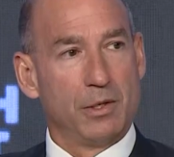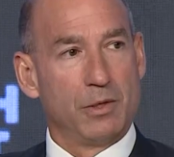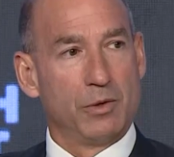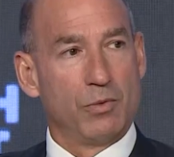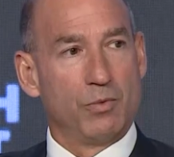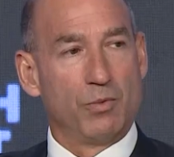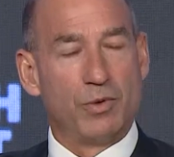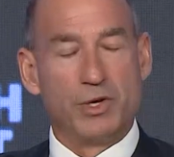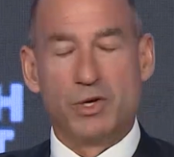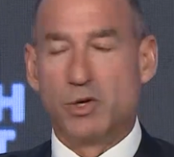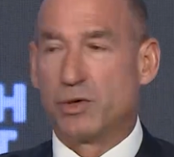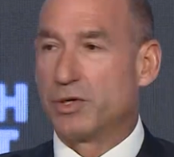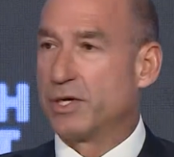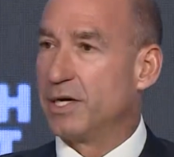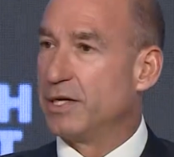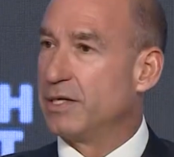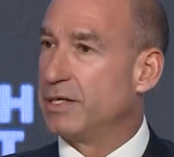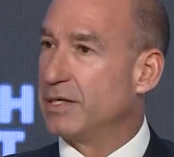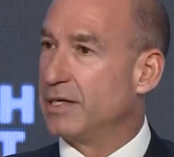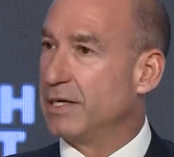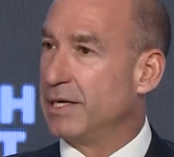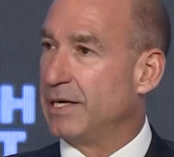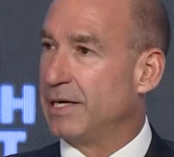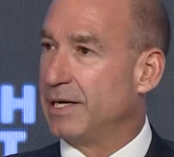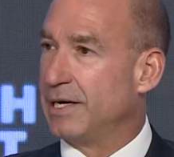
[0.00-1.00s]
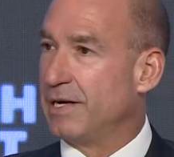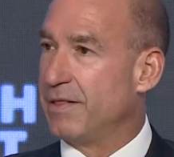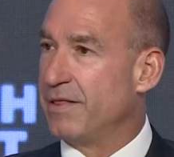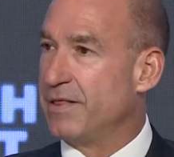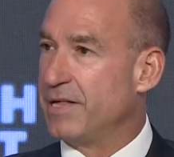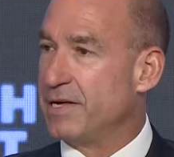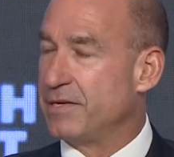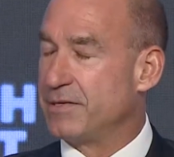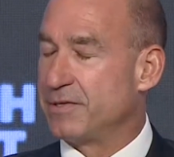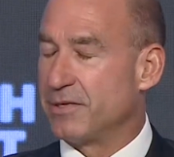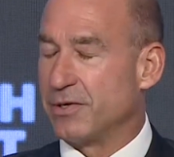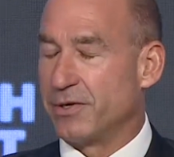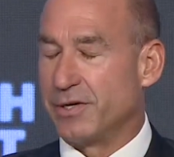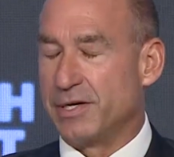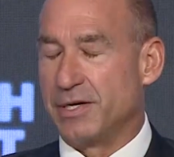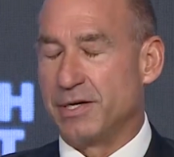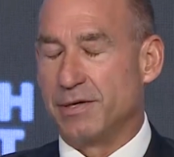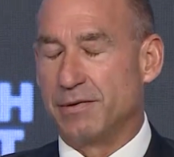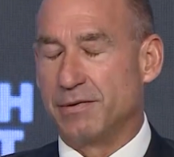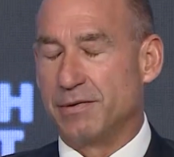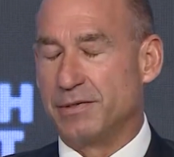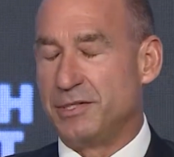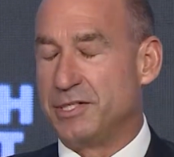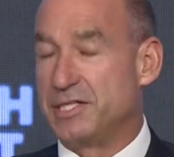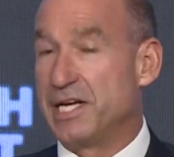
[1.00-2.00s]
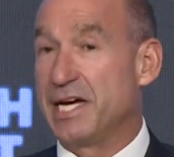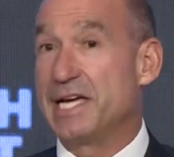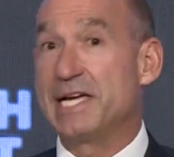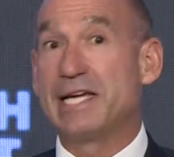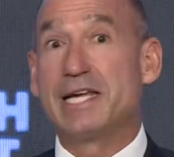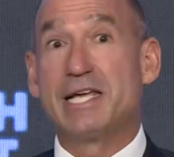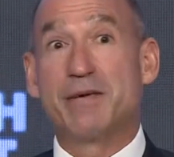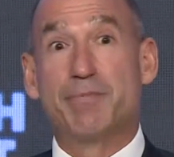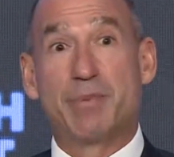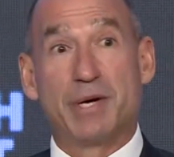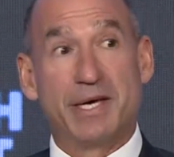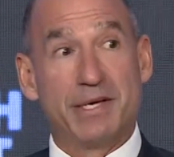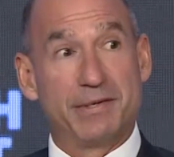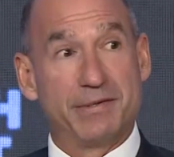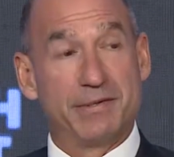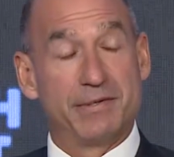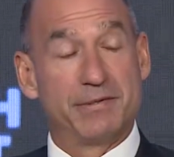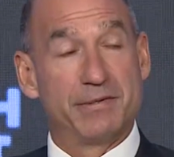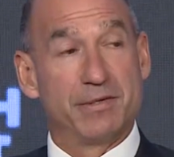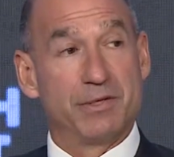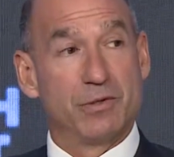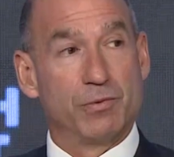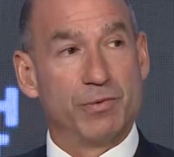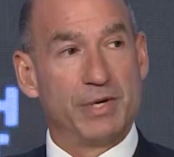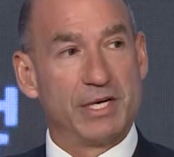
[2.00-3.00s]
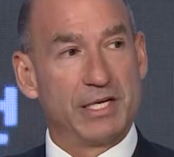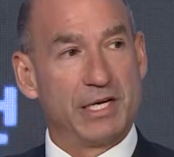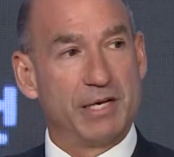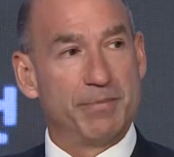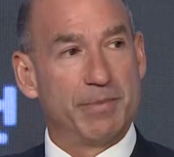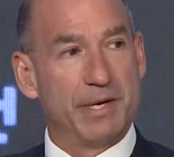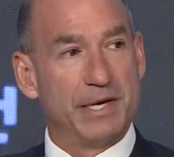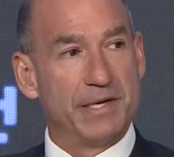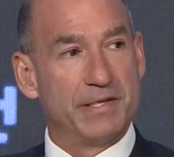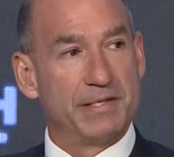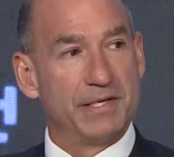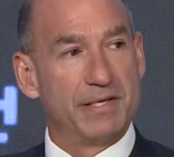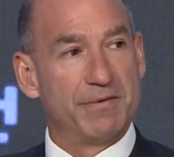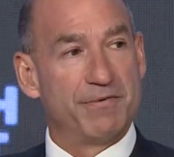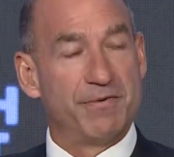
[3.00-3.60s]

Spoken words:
We look at this on a daily basis and a weekly basis.